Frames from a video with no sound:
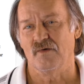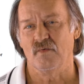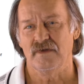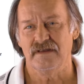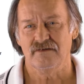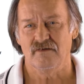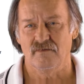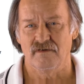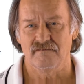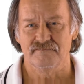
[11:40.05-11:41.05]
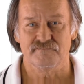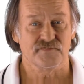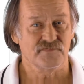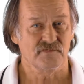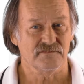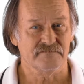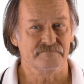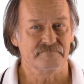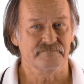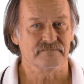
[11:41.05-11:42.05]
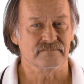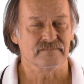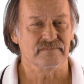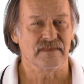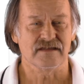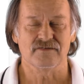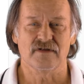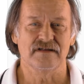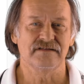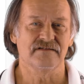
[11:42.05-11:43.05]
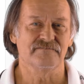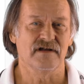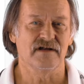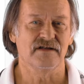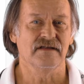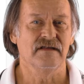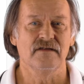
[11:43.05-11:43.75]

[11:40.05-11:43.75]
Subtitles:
we know of for certain that could identify,